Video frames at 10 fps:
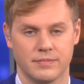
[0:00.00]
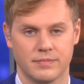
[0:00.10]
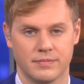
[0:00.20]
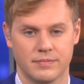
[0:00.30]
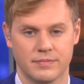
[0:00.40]

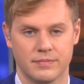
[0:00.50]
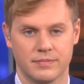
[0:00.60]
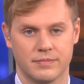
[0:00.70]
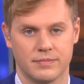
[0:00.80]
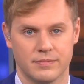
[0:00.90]

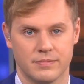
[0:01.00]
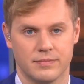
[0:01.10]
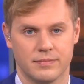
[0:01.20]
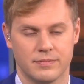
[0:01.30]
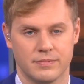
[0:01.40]

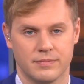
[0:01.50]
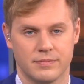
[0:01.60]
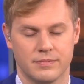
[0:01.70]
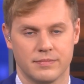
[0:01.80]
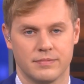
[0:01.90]

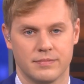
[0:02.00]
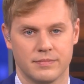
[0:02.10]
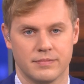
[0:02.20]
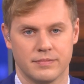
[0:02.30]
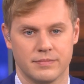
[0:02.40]

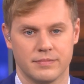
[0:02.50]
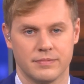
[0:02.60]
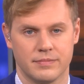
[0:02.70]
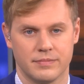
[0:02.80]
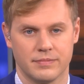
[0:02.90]

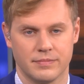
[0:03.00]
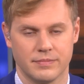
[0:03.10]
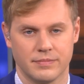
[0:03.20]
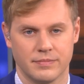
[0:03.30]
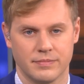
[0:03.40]

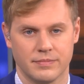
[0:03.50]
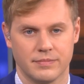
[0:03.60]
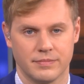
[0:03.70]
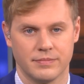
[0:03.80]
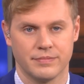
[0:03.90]

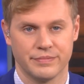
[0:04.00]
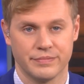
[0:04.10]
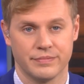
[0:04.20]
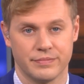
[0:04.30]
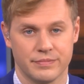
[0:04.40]

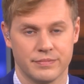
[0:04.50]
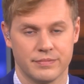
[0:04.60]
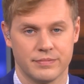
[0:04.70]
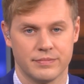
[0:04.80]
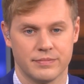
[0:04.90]
The person shown says nothing.